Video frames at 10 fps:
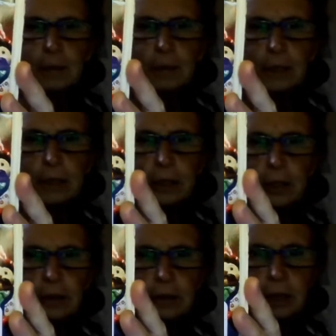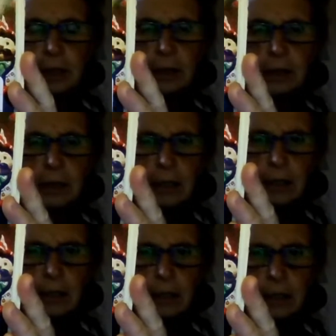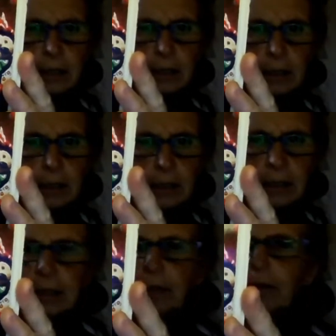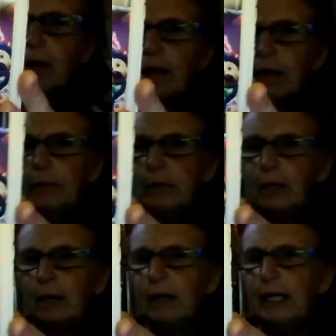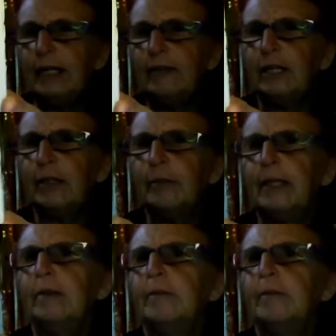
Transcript: one I showed you. So I would highly recommend them.